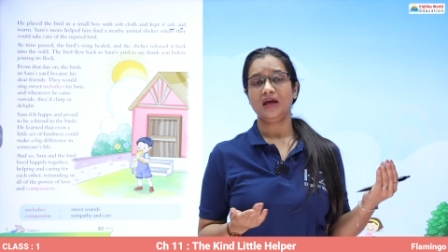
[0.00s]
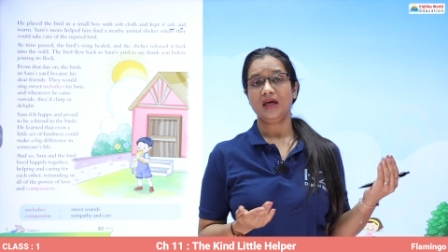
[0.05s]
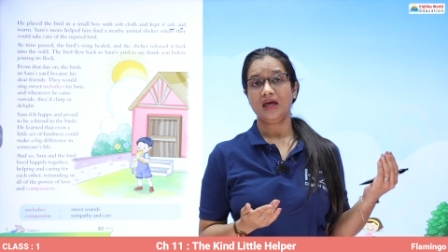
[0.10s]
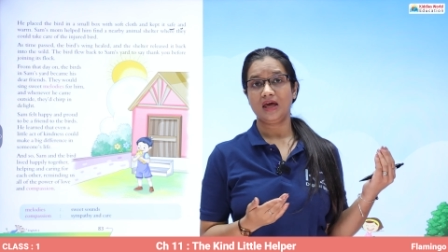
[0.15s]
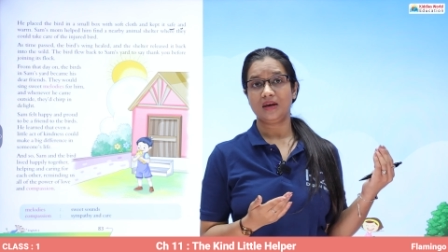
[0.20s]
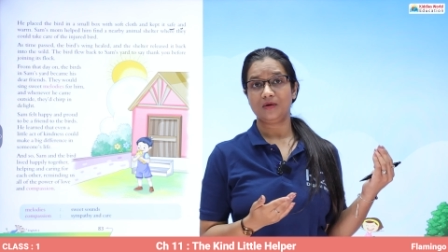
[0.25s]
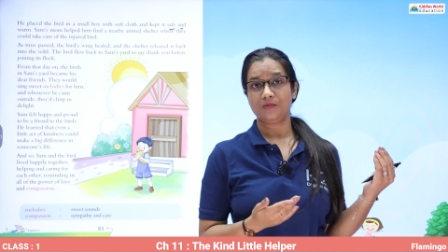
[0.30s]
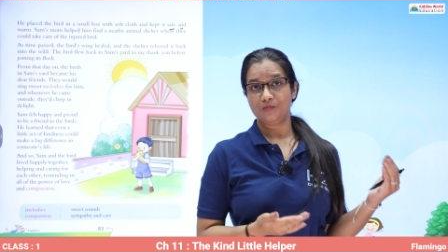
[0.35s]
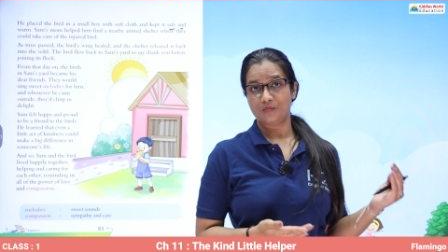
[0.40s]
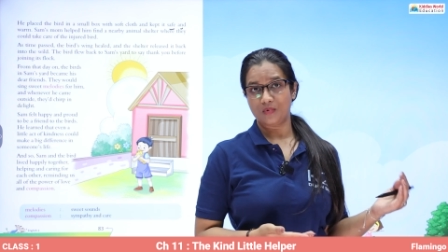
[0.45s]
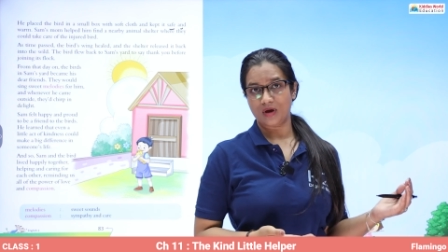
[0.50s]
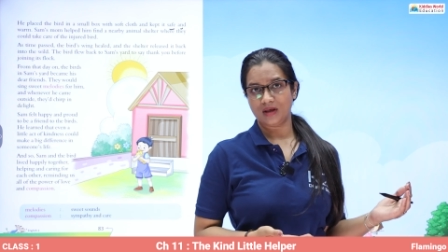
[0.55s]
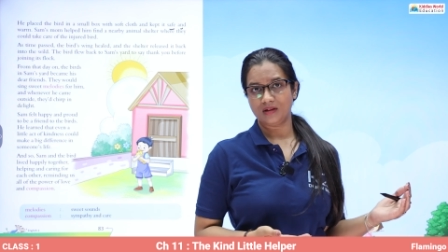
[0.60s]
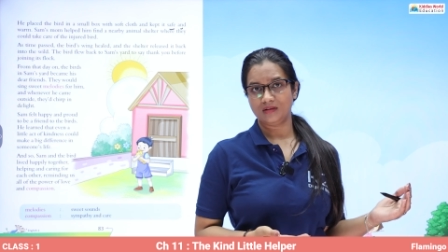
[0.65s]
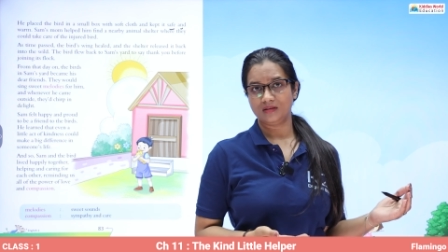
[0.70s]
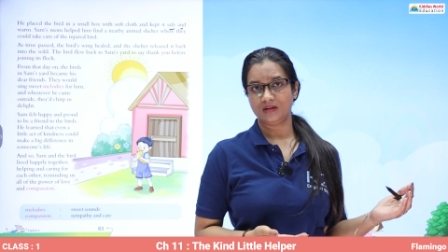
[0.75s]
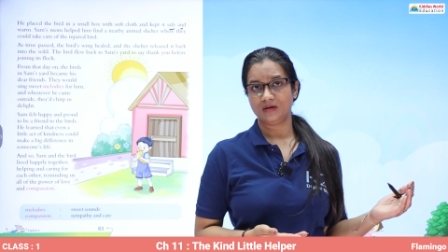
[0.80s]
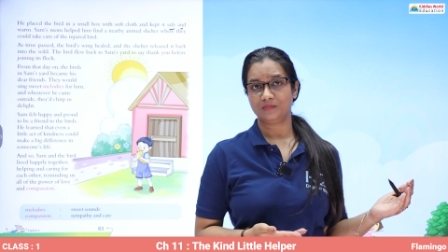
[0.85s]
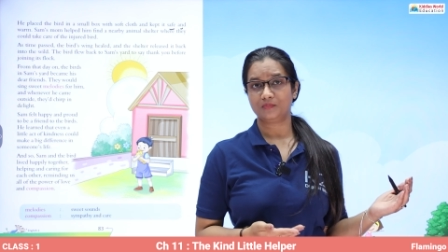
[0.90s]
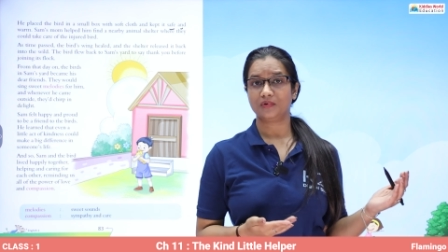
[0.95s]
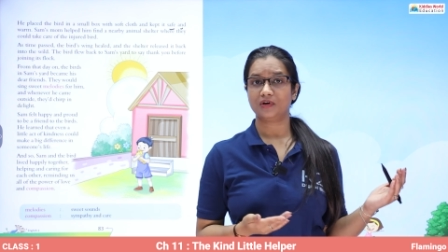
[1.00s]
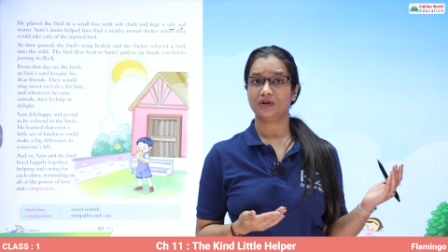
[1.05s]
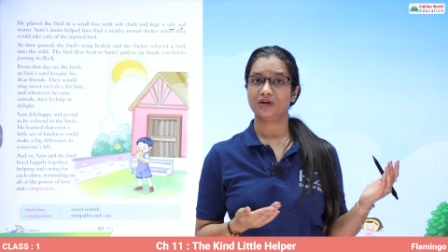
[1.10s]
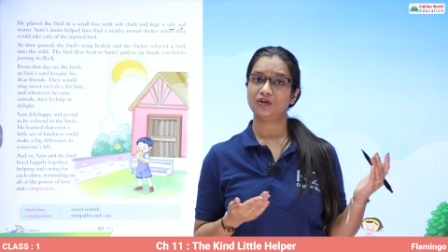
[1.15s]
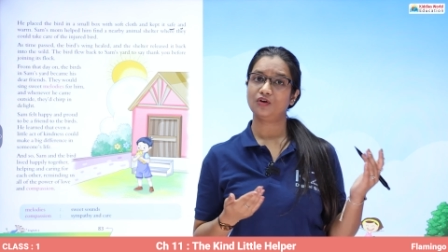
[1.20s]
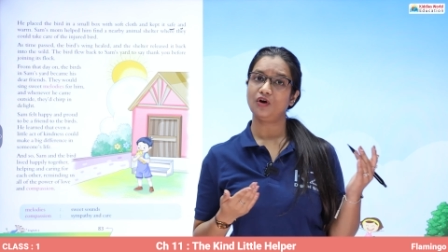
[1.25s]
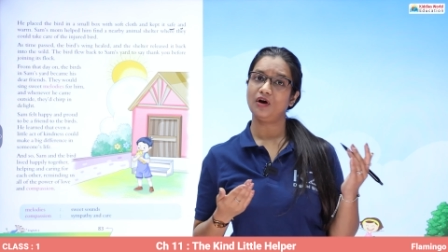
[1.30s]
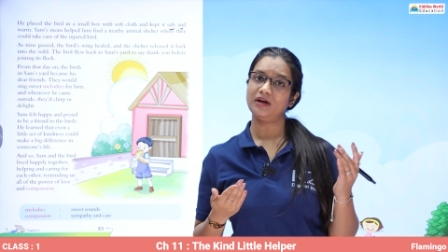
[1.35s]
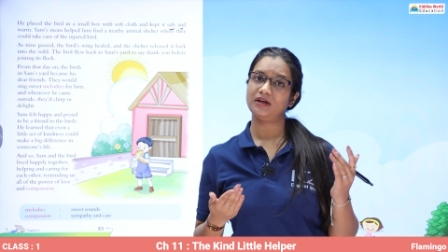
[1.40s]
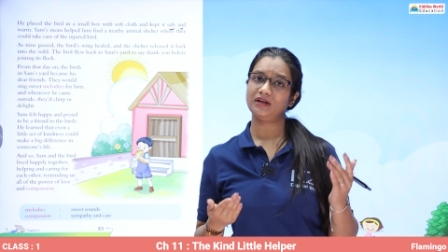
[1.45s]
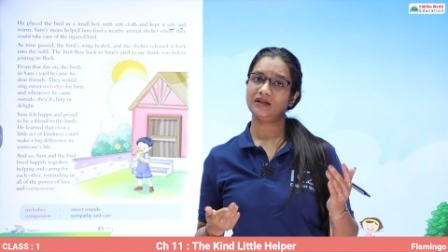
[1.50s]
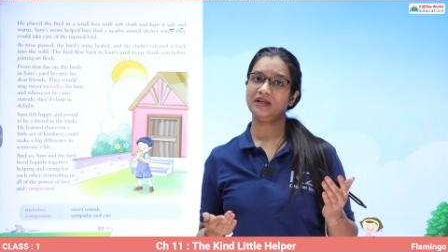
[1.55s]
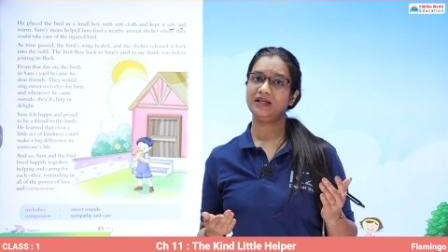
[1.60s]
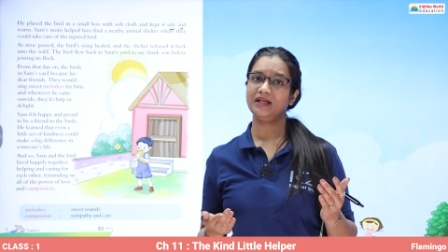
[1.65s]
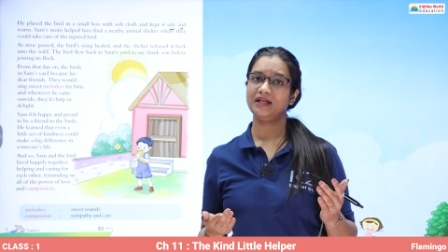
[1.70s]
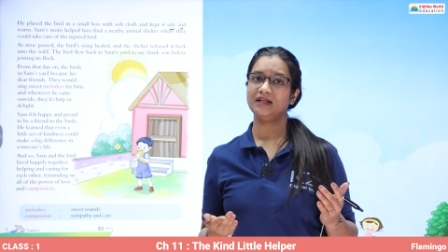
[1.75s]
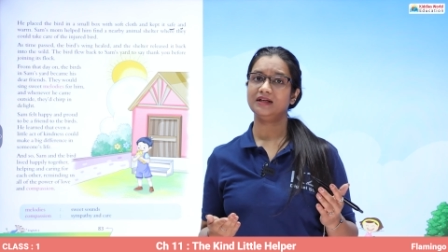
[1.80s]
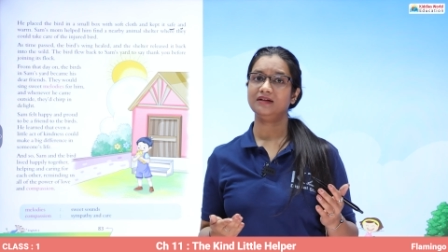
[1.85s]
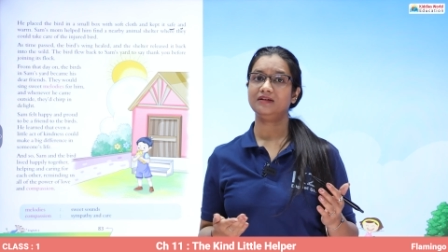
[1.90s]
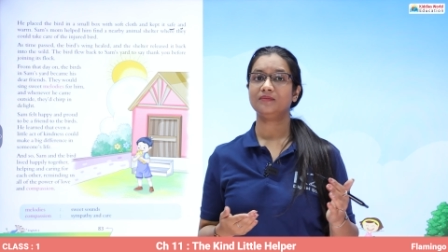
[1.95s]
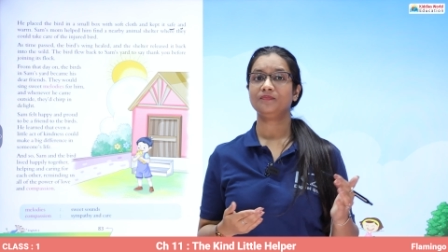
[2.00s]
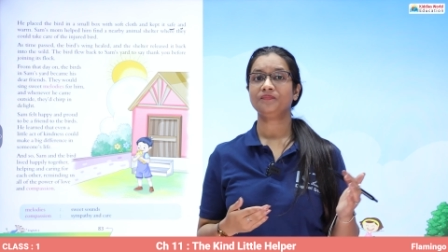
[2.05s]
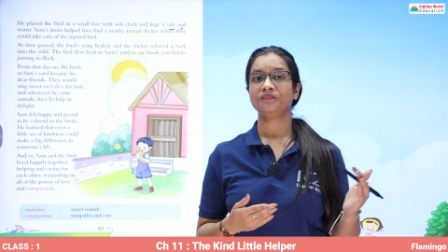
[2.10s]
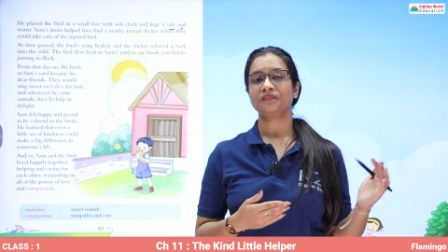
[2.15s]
and when the bird got healed,